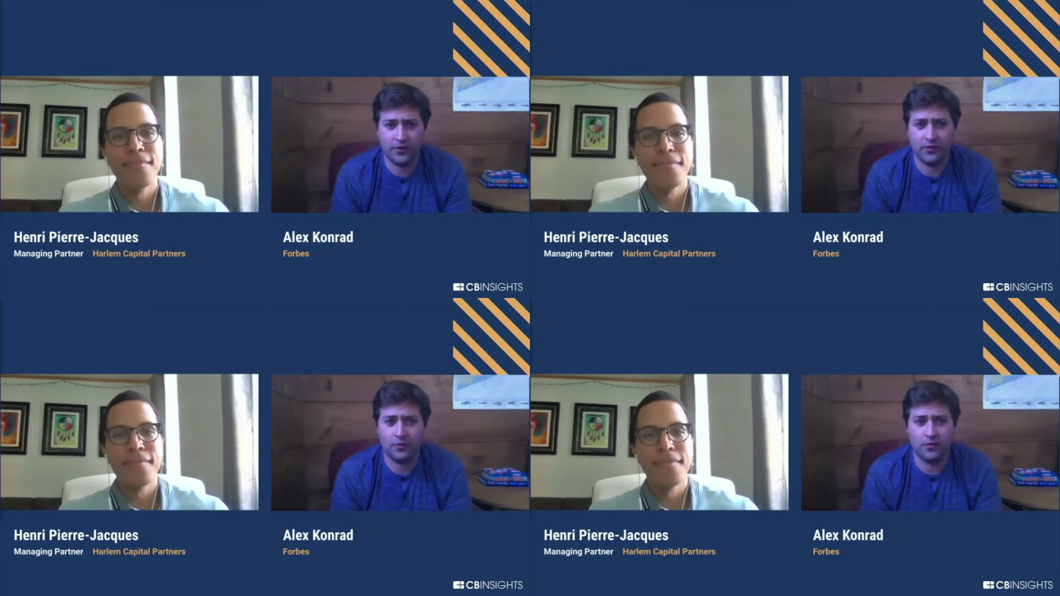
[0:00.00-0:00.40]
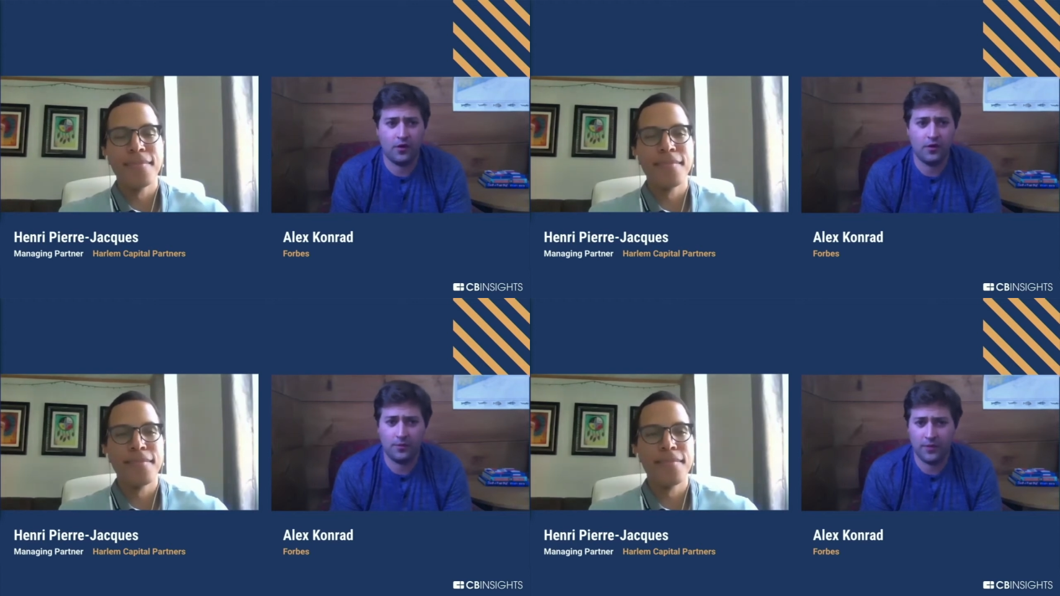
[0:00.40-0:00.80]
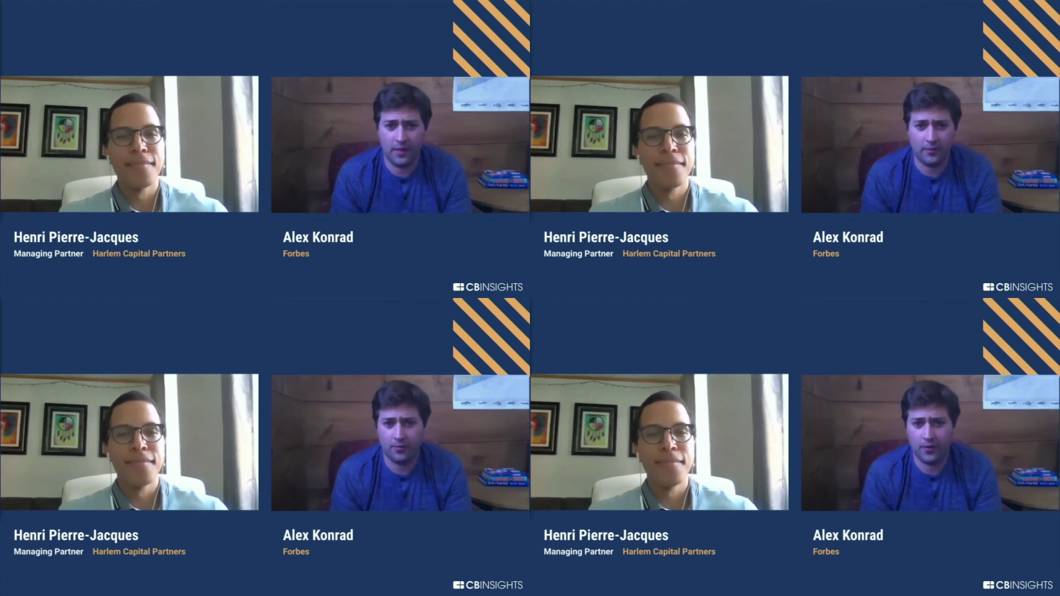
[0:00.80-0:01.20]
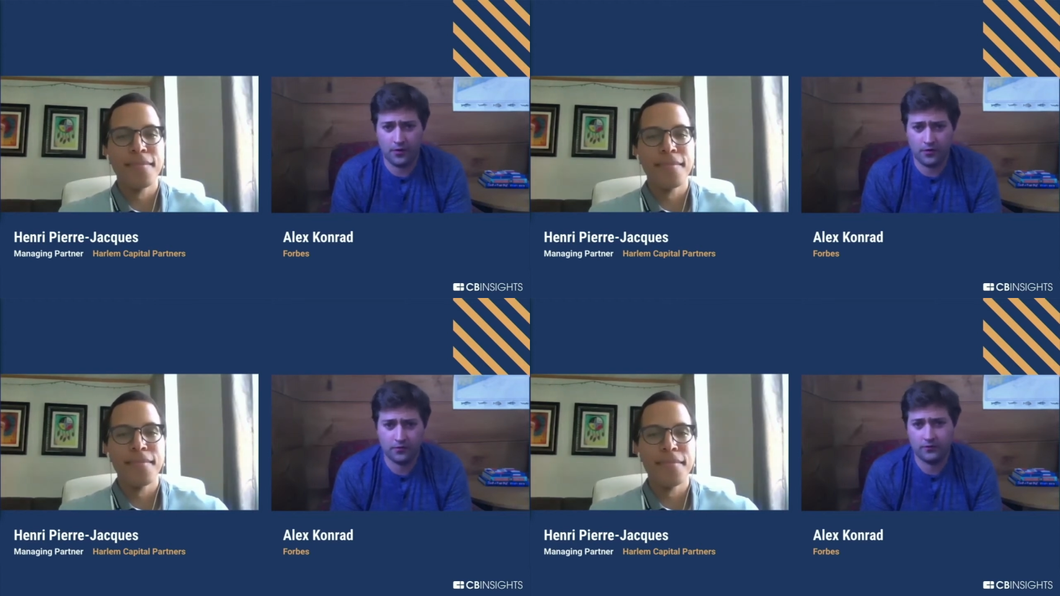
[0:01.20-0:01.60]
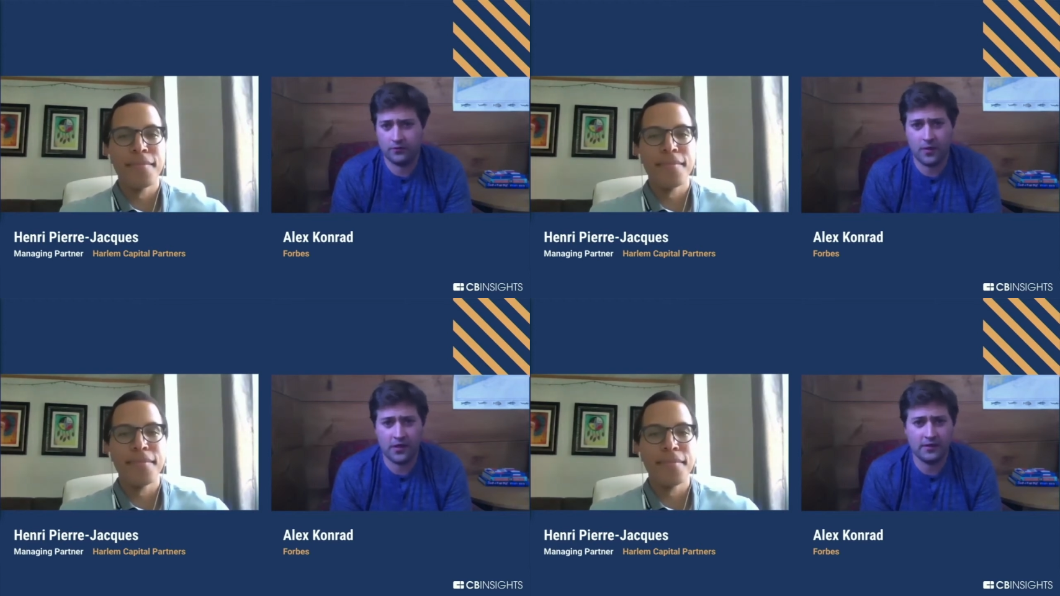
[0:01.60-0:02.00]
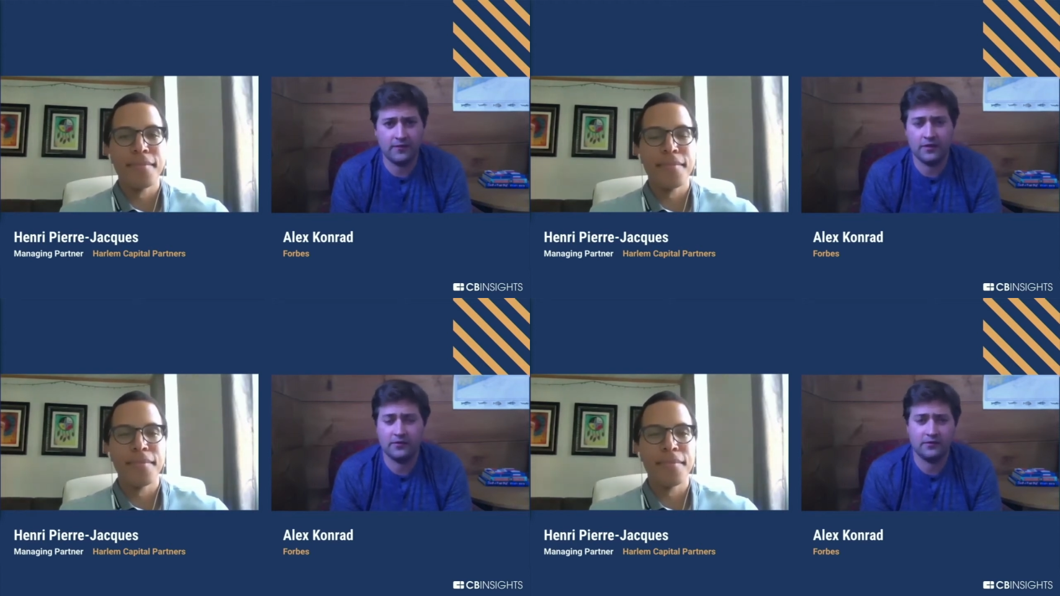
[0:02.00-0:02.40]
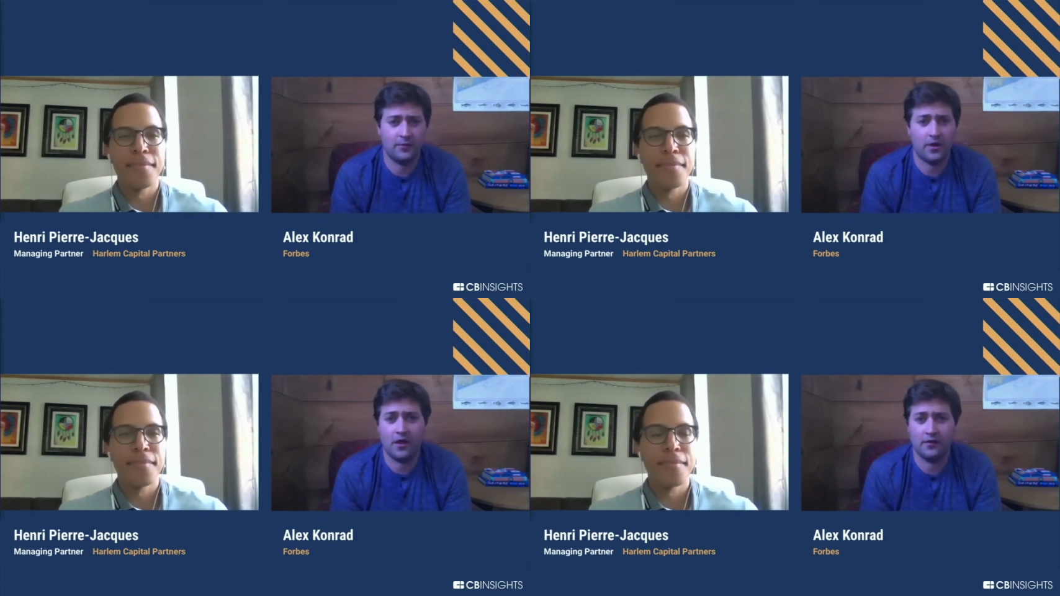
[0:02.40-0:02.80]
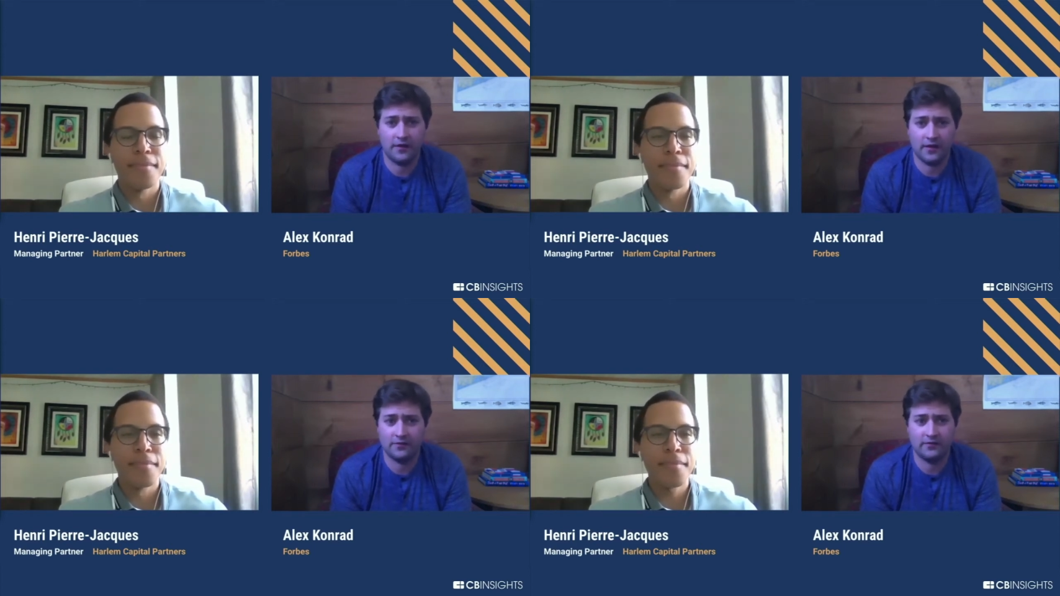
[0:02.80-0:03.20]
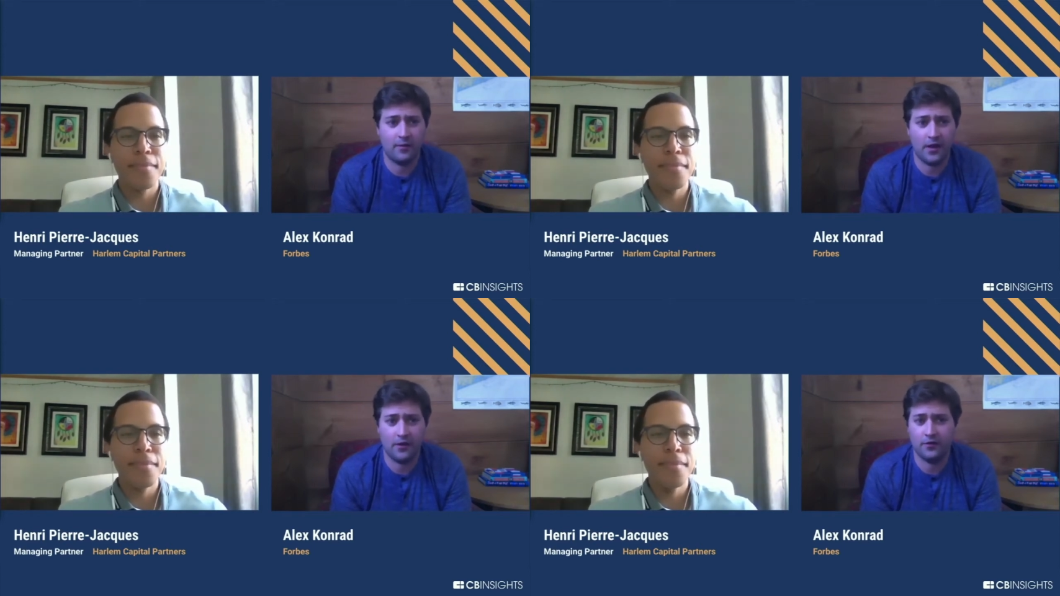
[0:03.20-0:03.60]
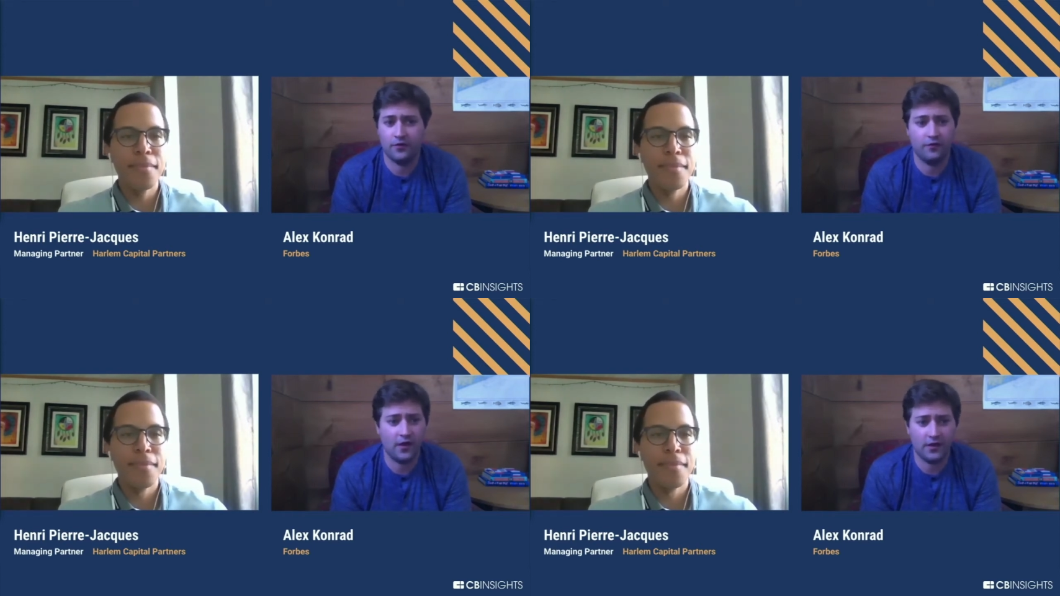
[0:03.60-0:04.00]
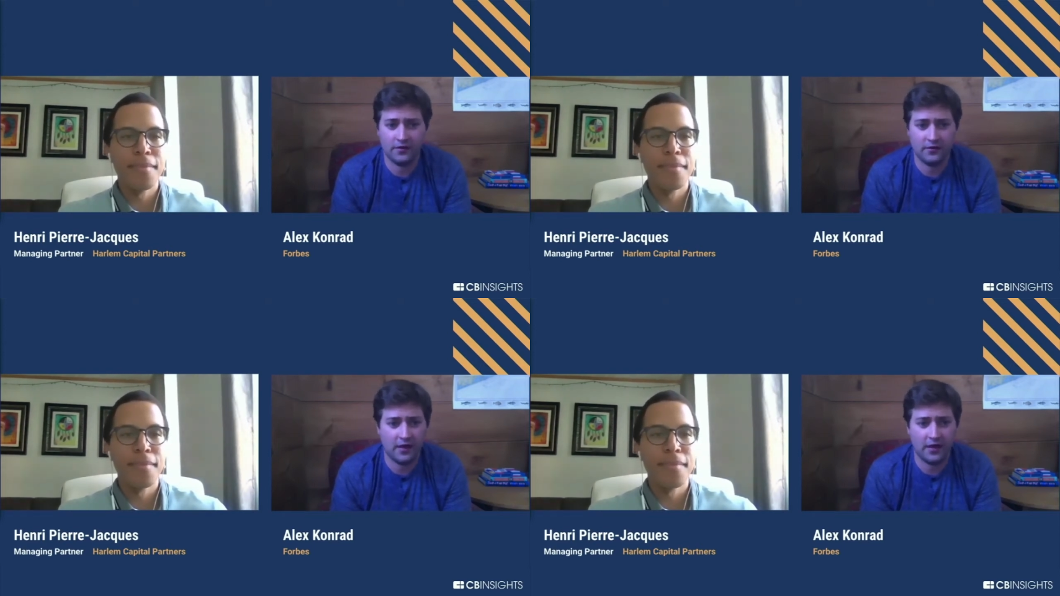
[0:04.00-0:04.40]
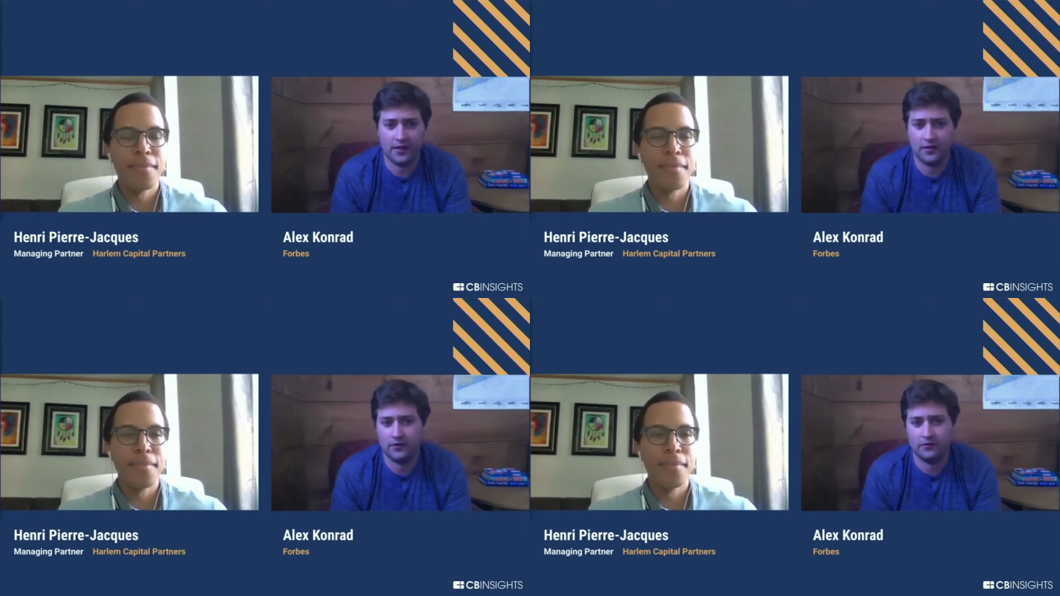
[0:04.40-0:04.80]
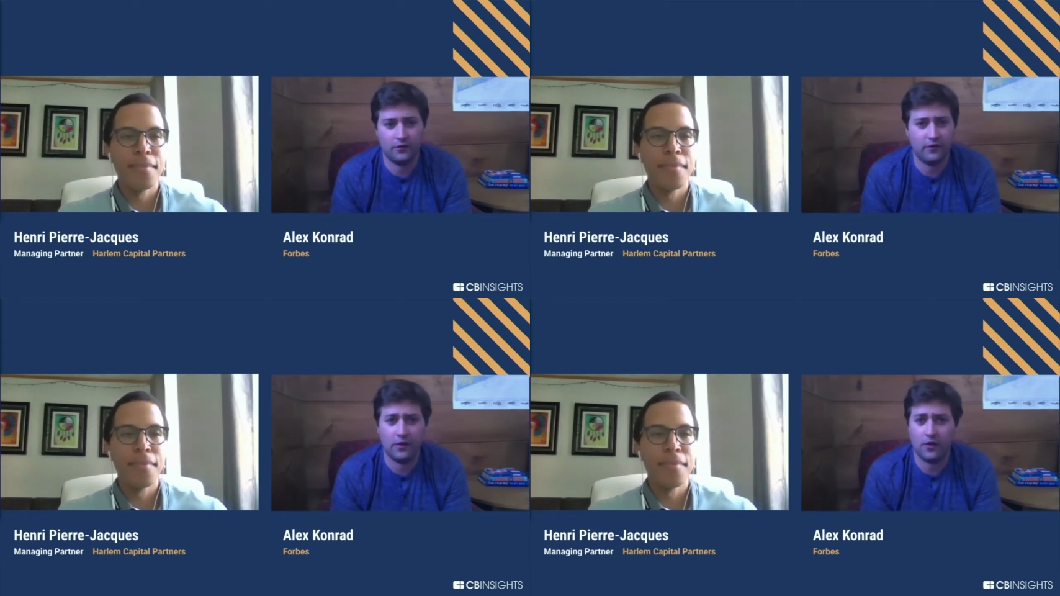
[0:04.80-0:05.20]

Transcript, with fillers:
Speaker 1: familiar with Harlem Capital Partners, do you mind giving us some context about your fund and sort of